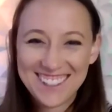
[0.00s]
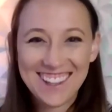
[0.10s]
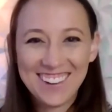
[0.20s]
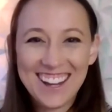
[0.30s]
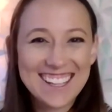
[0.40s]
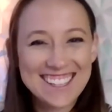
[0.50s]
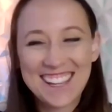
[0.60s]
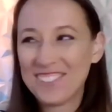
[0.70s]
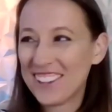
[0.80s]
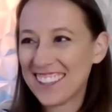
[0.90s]
so that way I can
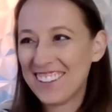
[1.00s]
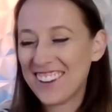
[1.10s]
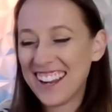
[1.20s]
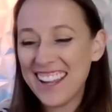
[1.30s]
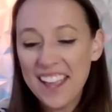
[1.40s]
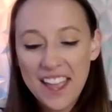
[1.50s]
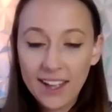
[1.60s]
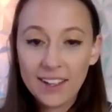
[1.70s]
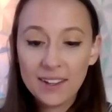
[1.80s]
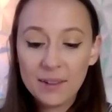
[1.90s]
send work their way.
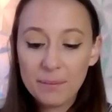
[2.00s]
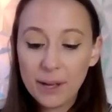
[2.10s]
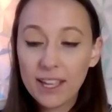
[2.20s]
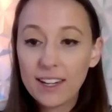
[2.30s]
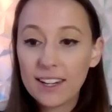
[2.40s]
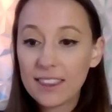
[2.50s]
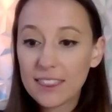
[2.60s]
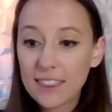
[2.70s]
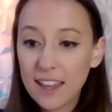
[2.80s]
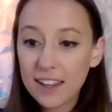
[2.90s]
Yeah, but
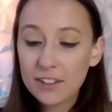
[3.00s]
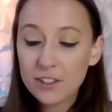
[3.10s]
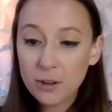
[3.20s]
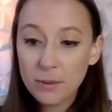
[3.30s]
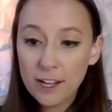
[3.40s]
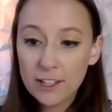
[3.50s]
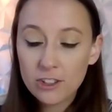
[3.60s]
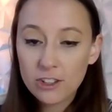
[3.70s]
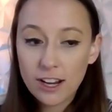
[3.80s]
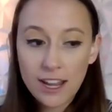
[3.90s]
thank you so
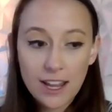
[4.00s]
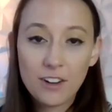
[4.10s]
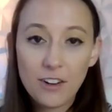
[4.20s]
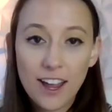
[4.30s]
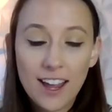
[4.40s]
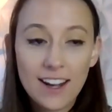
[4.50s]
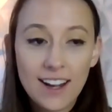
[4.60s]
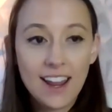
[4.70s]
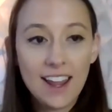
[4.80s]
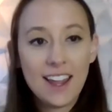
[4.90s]
much. I'm going to go
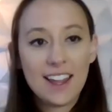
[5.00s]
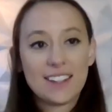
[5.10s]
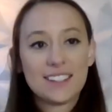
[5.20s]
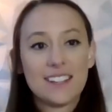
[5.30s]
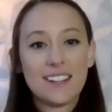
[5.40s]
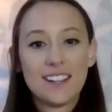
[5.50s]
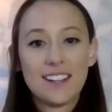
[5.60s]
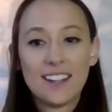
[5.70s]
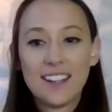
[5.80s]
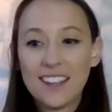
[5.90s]
ahead and
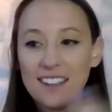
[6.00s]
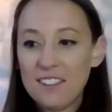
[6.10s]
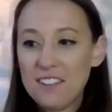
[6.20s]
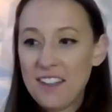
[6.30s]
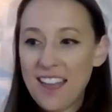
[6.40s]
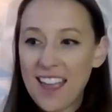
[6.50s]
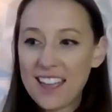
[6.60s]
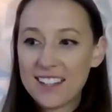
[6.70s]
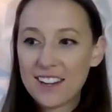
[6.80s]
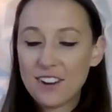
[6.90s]

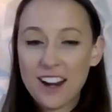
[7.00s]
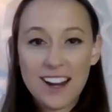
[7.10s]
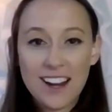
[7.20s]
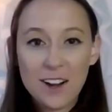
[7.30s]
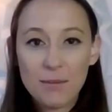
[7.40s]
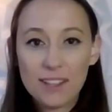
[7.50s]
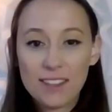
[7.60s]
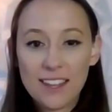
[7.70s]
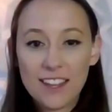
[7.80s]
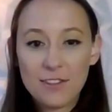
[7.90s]
end it right here,
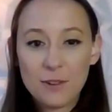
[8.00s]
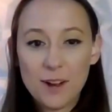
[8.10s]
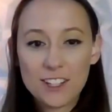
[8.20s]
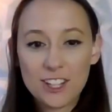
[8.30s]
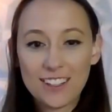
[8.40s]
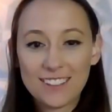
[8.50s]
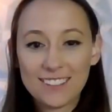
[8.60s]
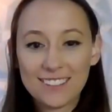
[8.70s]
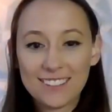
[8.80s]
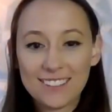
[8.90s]
but thank you for watching.